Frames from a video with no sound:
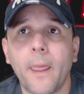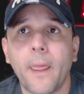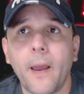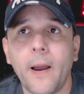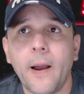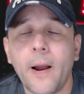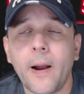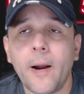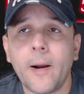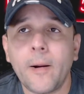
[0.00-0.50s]

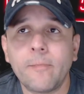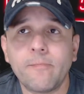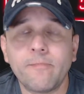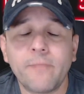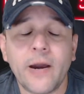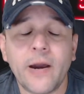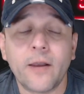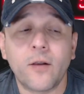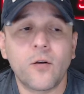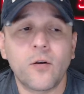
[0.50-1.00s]

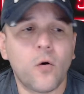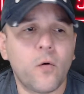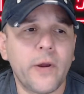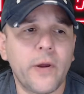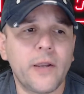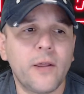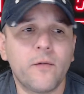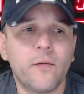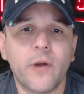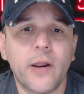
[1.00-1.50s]
I don't know
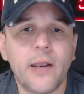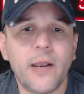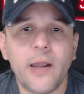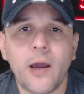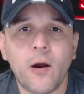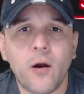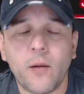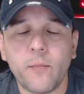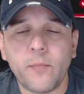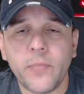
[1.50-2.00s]
any right
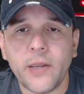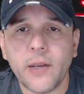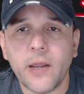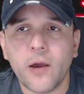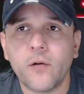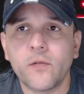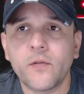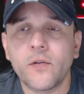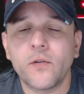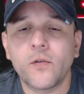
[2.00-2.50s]
now. I've been
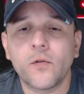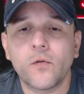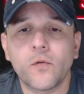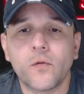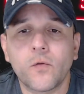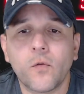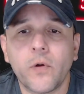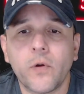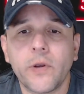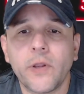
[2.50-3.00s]
out since
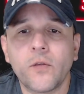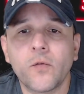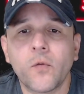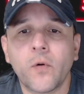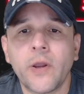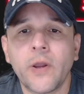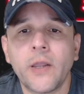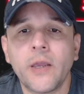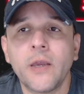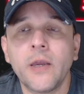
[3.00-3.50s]

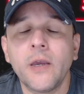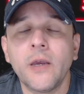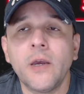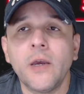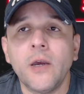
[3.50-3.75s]
2020.